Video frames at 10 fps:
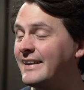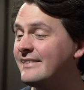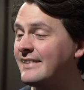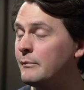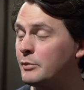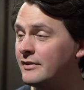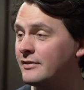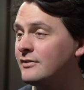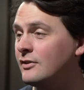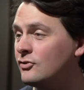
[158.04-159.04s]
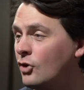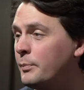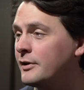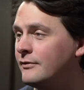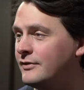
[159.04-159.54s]
guess that brings us to the
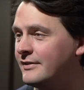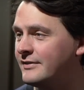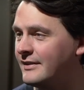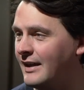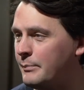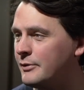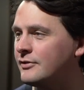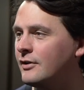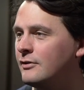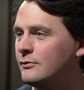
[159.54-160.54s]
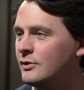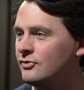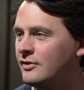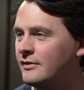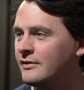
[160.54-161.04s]
topic of this episode,
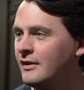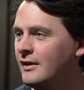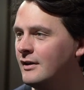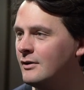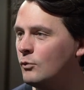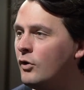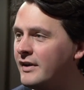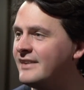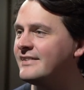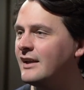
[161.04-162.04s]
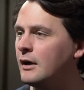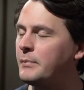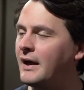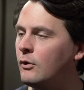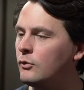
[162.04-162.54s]
which is, what is it
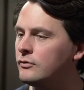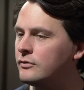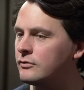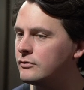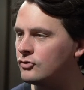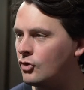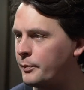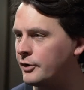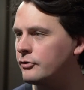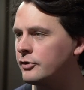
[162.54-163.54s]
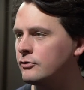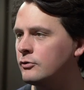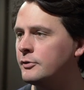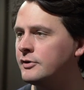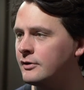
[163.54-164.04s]
about the topic of critical
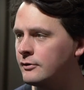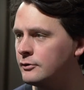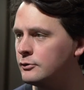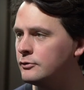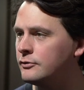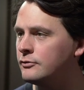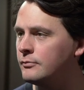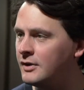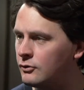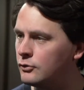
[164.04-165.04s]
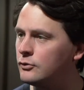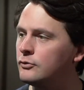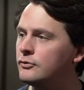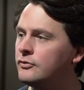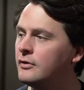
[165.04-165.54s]
materials,
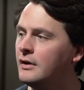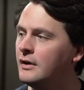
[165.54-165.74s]
minerals?